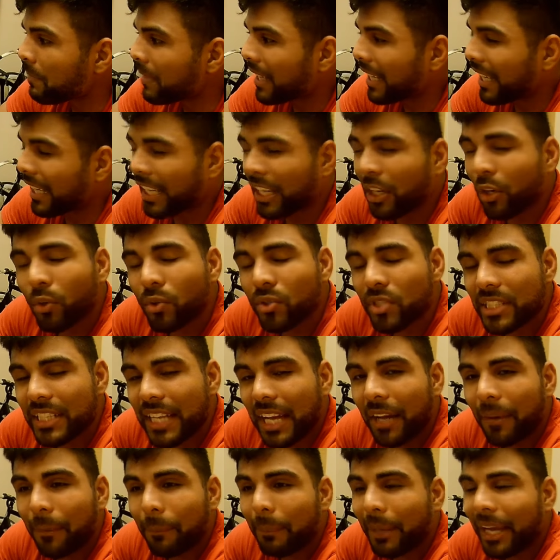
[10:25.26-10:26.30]
It goes
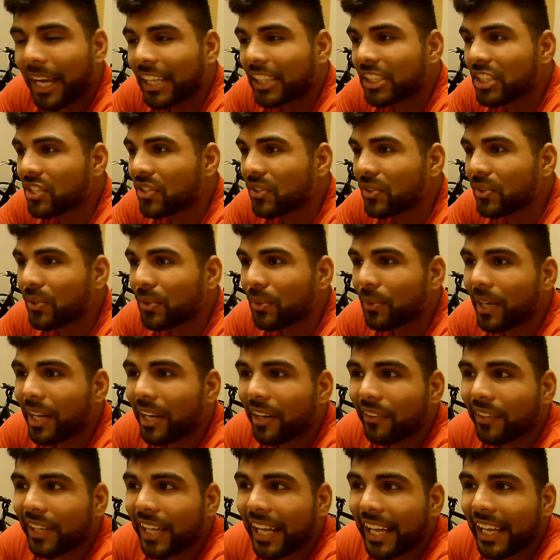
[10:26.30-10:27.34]
down back to
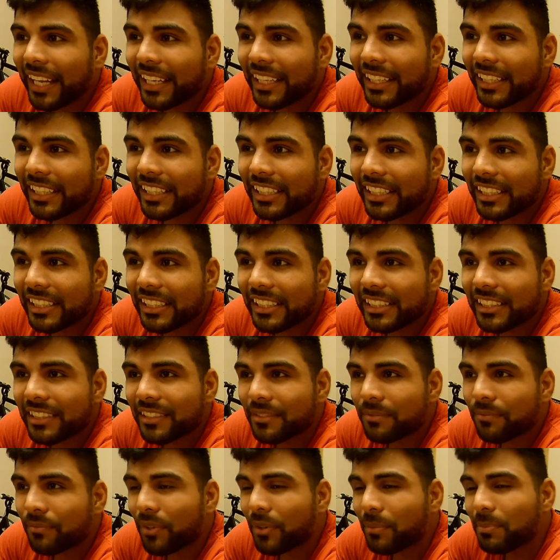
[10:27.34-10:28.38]
around 80,
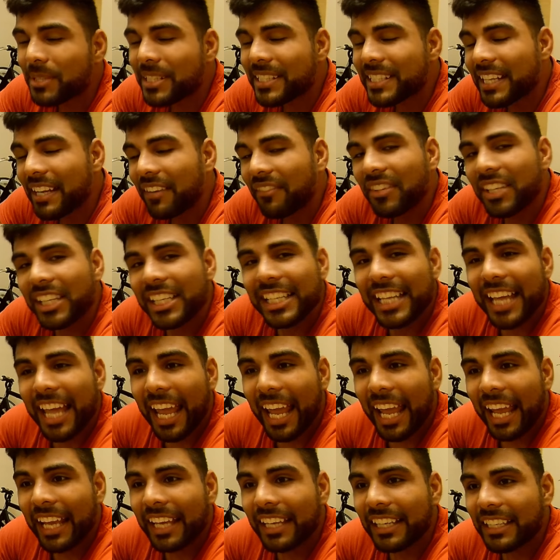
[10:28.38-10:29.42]
from 70
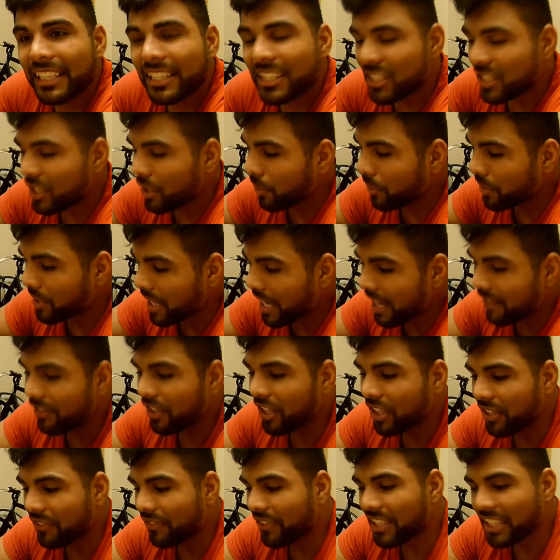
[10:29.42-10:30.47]
to 80. So when you have a
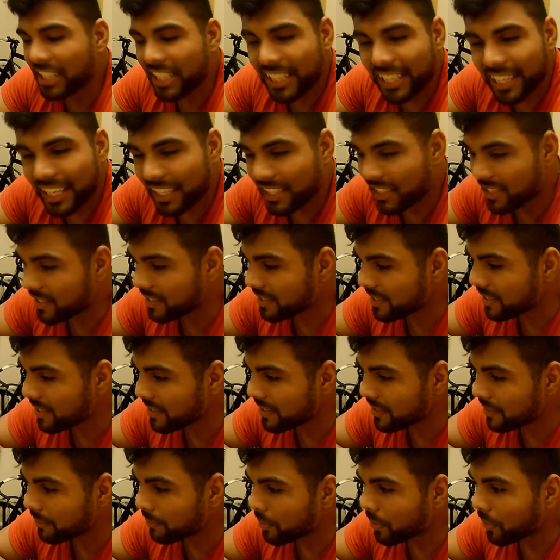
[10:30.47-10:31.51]
good ventilation
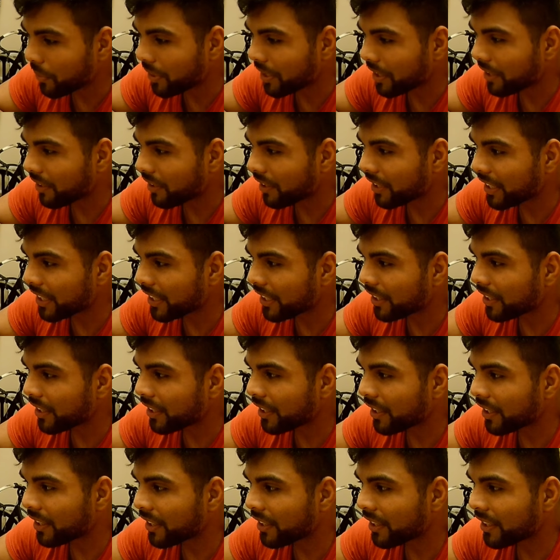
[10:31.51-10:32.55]
system going on
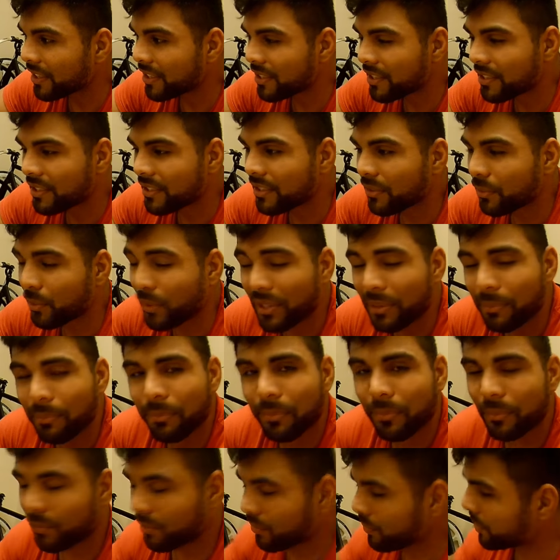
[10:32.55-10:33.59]
here, it's with
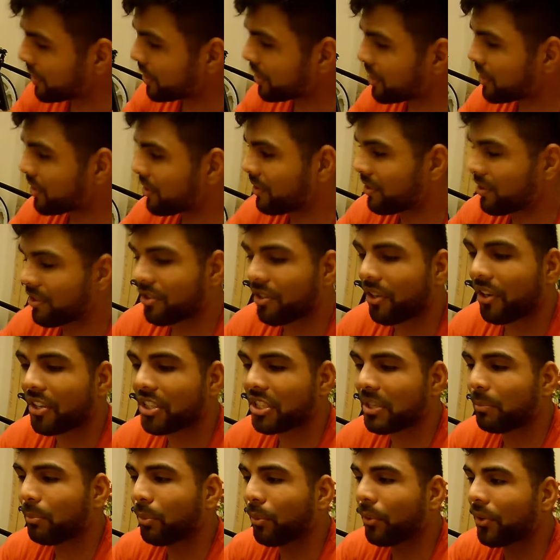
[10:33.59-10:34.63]
a
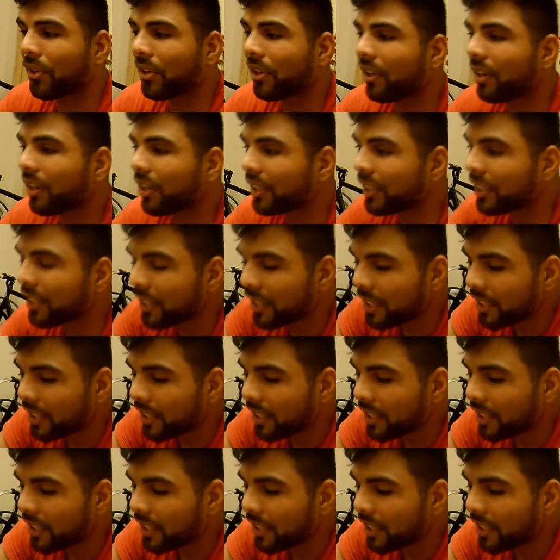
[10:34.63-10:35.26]
charging port on,